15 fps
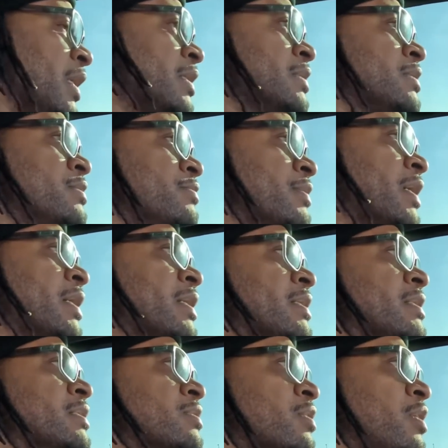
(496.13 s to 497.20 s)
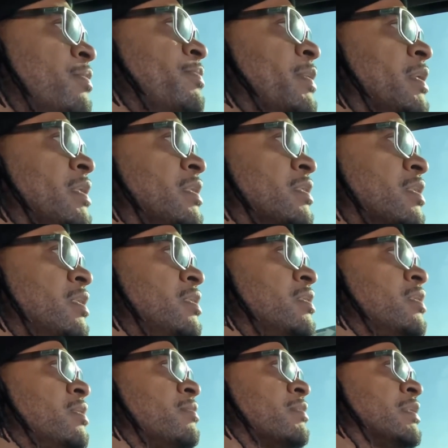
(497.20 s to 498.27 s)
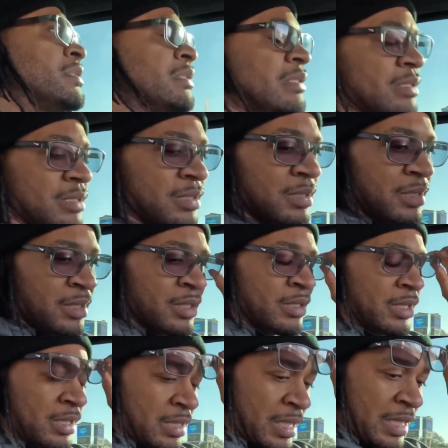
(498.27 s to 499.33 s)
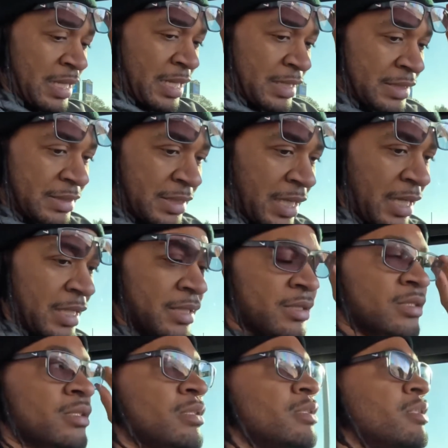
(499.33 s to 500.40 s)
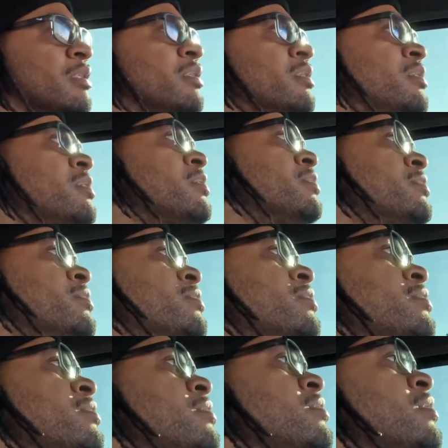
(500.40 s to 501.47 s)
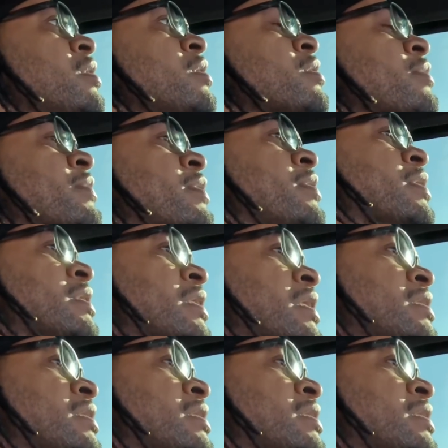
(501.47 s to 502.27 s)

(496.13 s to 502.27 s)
Yes, we gotta get this carpet at least cleaned up because it got like stains and shit in it. We're gonna get